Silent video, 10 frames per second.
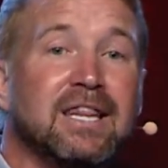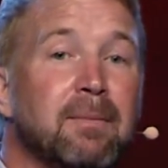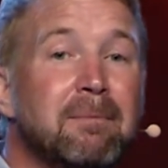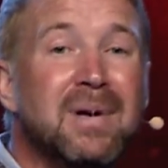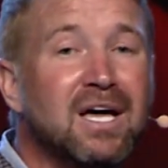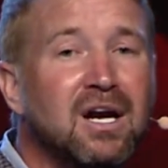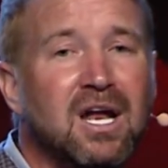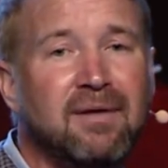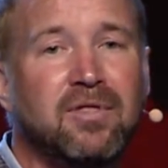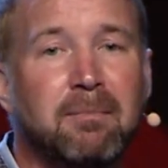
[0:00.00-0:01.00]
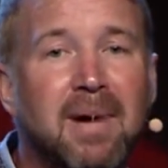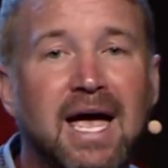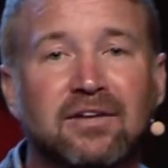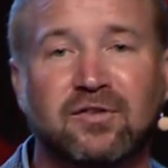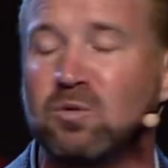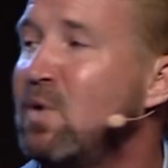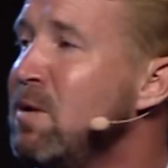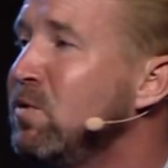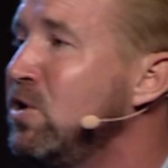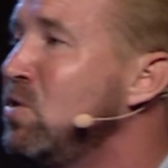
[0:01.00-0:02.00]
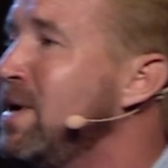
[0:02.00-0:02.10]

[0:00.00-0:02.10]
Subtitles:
in the middle of the mess, and we would do